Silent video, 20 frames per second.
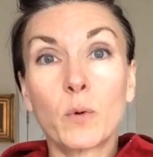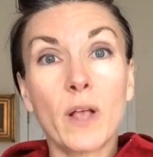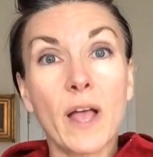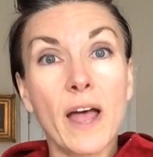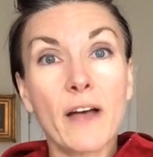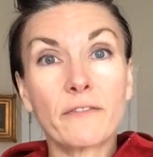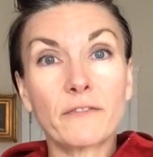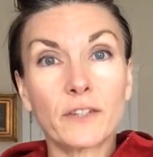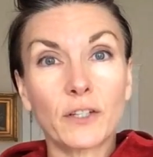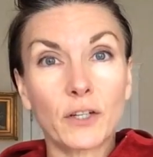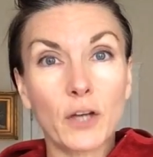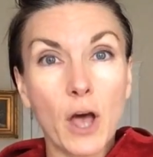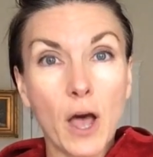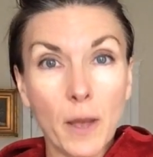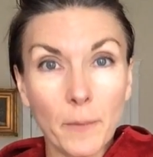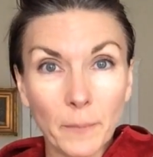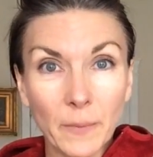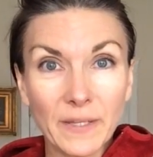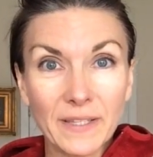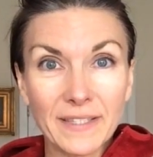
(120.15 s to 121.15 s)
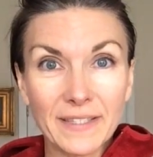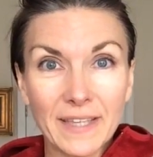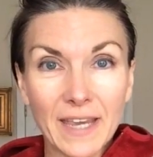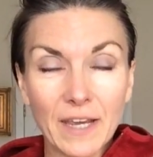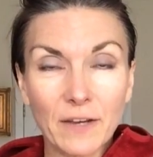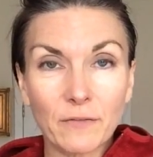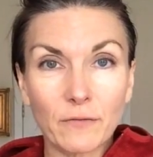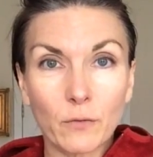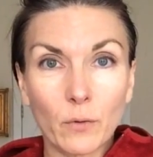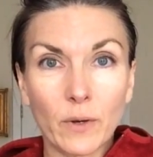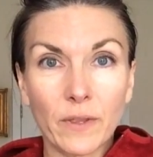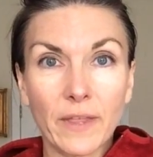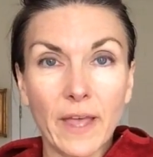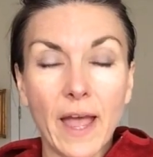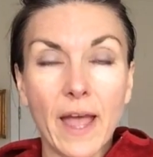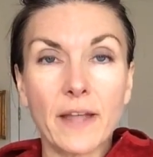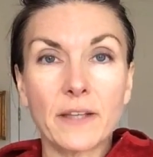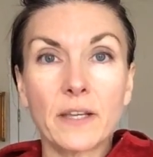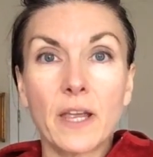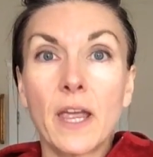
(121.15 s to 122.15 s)
will have to compensate for
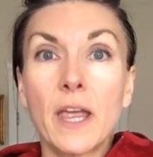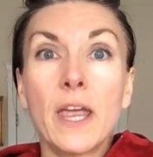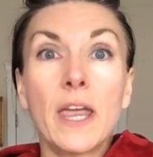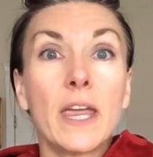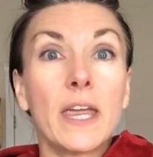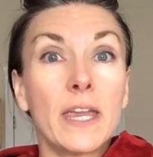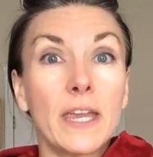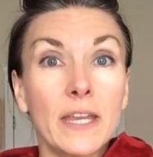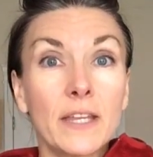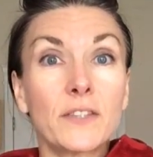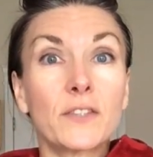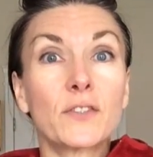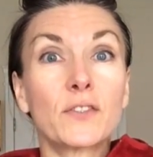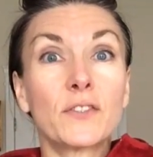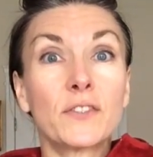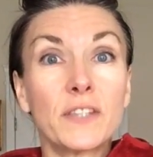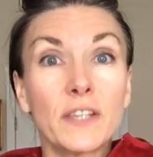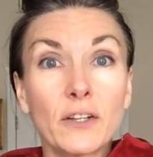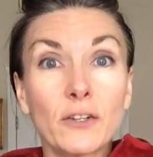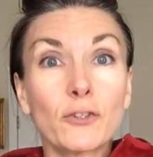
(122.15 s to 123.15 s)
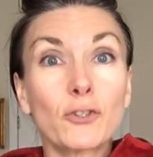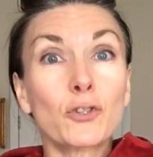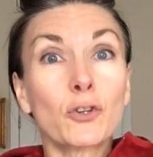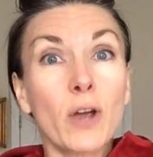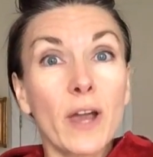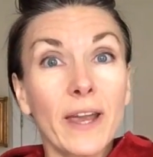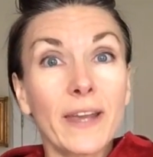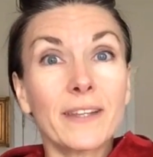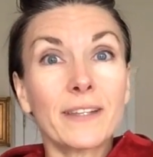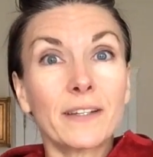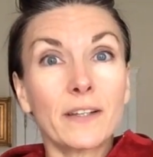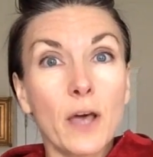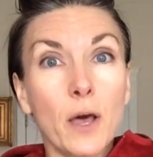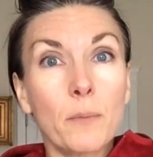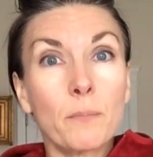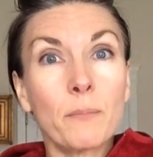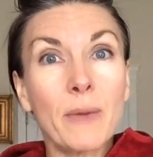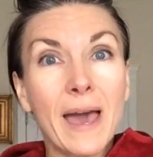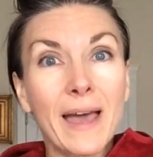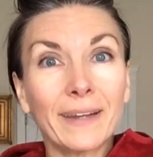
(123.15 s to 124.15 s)
that. It's still trying to
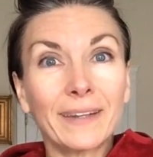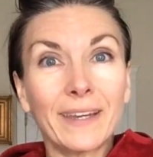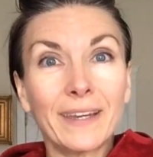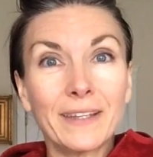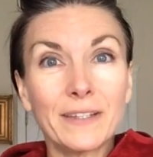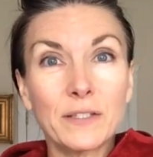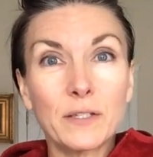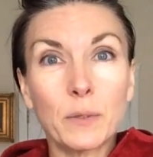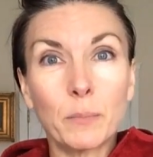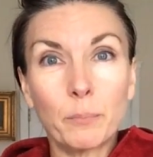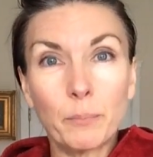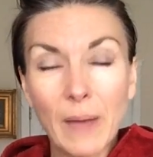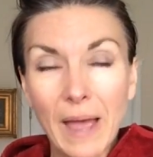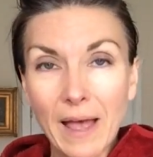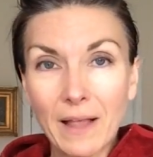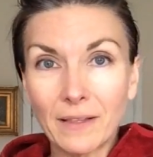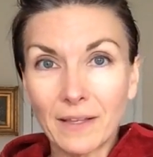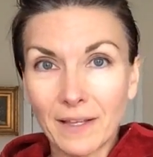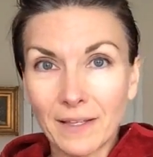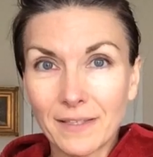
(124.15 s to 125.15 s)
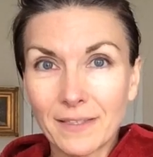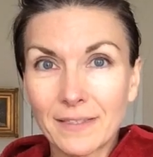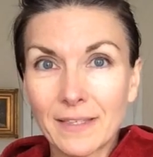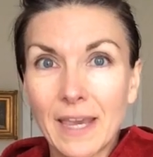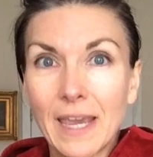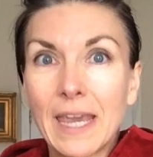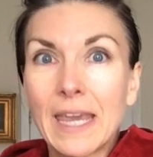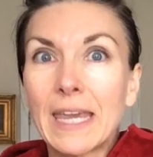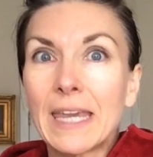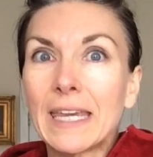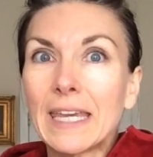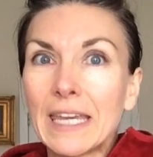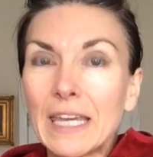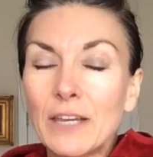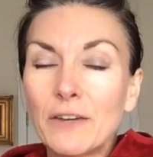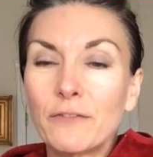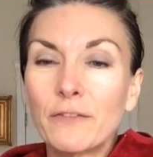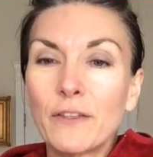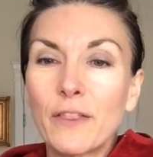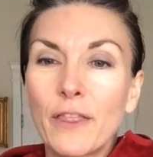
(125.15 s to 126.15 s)
come back into balance,
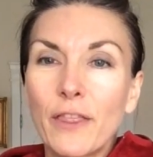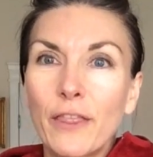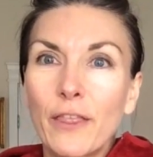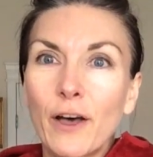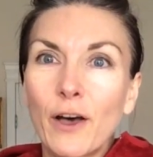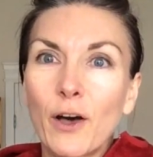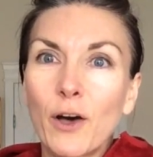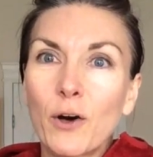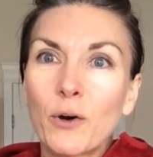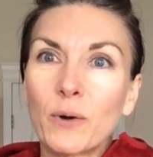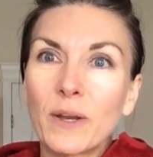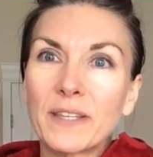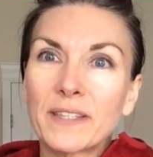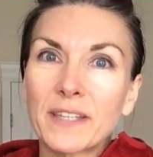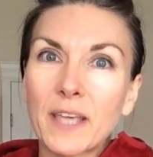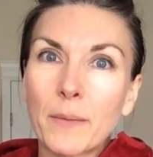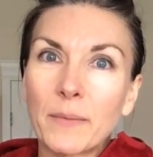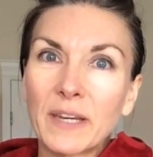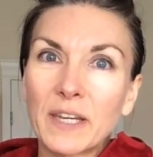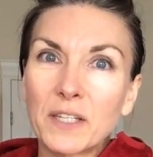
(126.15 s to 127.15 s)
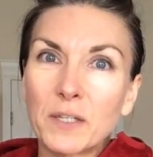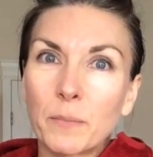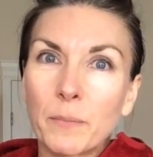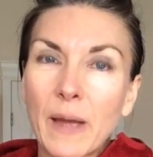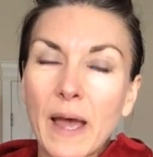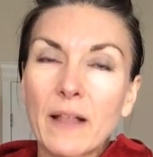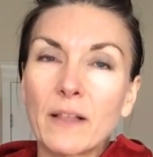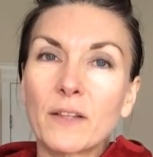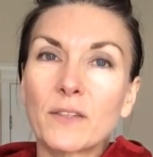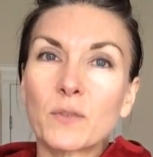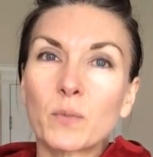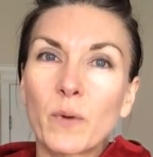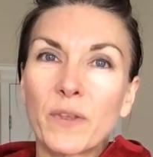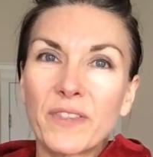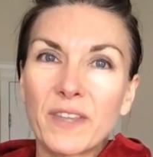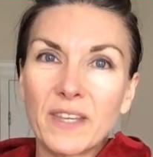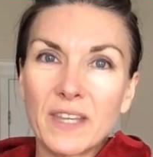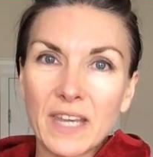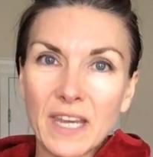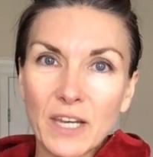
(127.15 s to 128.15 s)
even though it's coming into balance
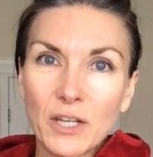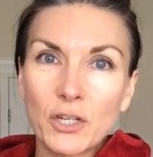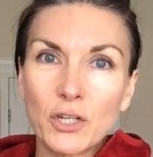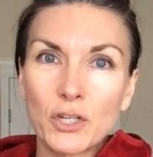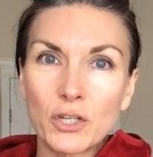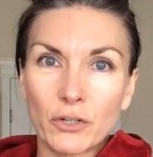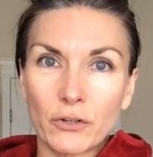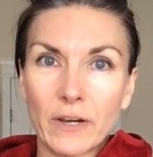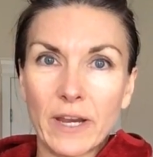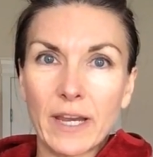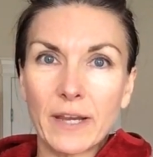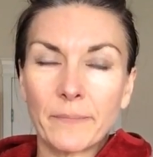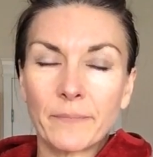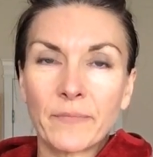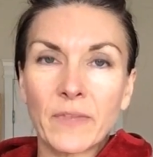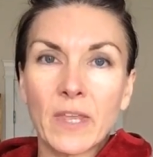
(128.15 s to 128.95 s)
with an injury.